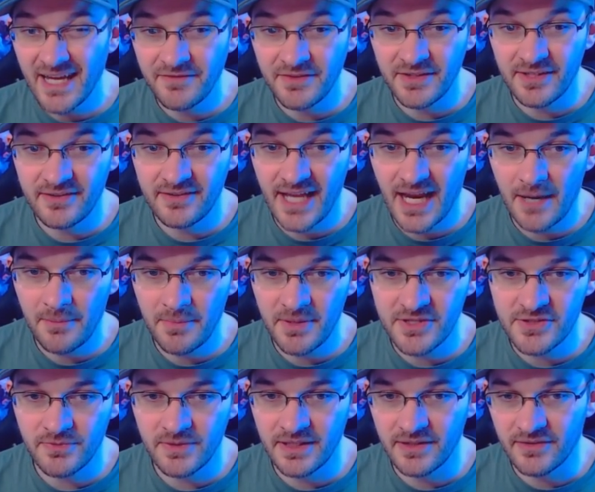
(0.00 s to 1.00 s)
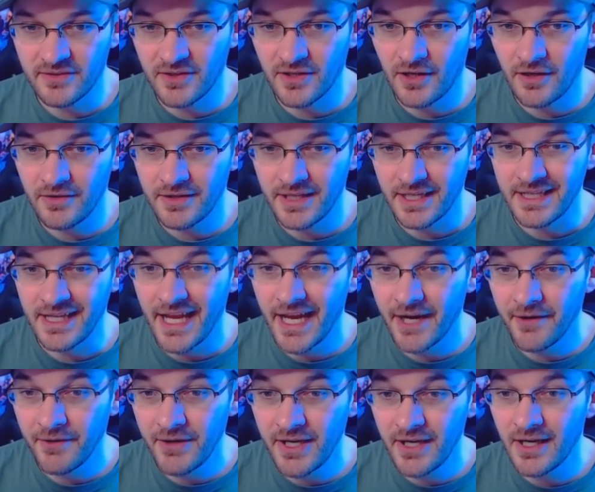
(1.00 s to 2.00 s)
established what is called an
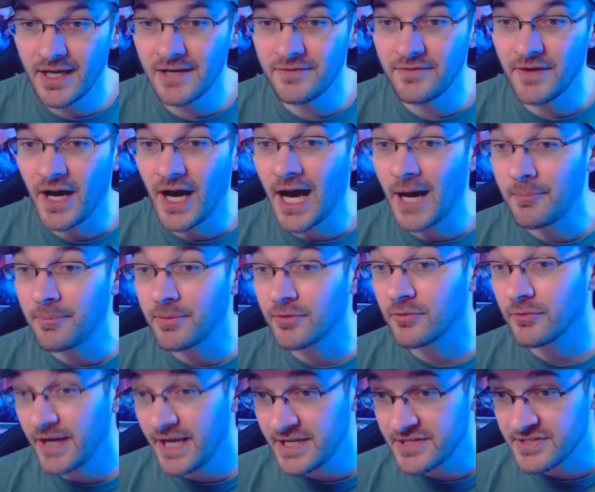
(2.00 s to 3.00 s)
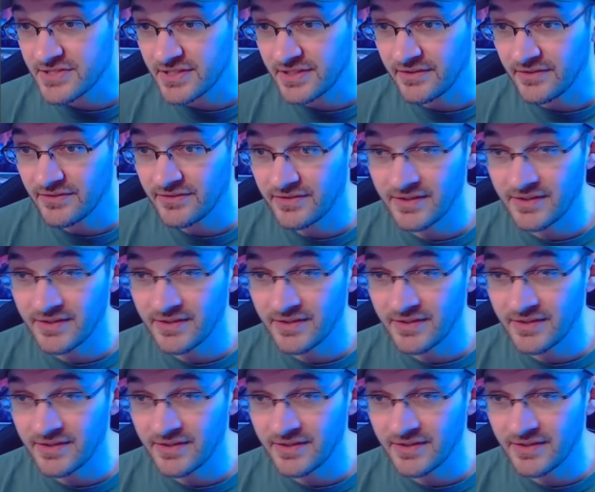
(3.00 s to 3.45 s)
area of operations.